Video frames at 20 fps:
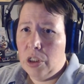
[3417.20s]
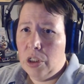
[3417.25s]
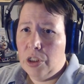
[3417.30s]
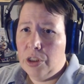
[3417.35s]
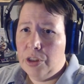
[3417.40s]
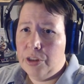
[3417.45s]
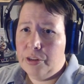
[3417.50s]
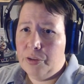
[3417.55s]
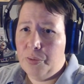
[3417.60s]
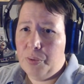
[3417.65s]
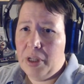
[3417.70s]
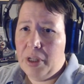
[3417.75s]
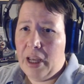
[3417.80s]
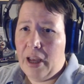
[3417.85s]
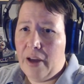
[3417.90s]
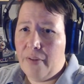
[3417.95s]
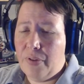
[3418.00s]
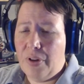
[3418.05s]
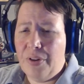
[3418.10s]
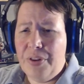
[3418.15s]
So we
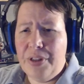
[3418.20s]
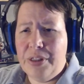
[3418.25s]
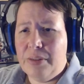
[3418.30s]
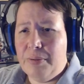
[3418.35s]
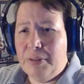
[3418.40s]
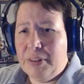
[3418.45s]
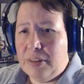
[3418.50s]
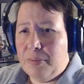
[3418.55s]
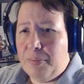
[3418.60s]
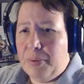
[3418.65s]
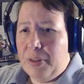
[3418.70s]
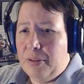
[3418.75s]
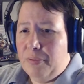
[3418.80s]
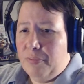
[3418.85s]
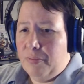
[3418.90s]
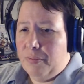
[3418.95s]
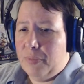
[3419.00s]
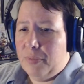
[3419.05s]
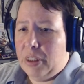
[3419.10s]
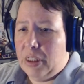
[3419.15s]
have... Oh, this must have
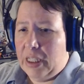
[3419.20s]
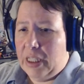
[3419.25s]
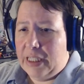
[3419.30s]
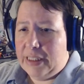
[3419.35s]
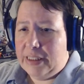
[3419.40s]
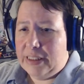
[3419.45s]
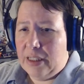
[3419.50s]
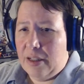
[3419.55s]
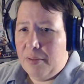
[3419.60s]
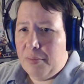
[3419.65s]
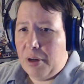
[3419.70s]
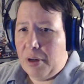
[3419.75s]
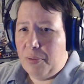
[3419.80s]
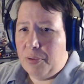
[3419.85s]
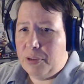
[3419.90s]
been the last time I was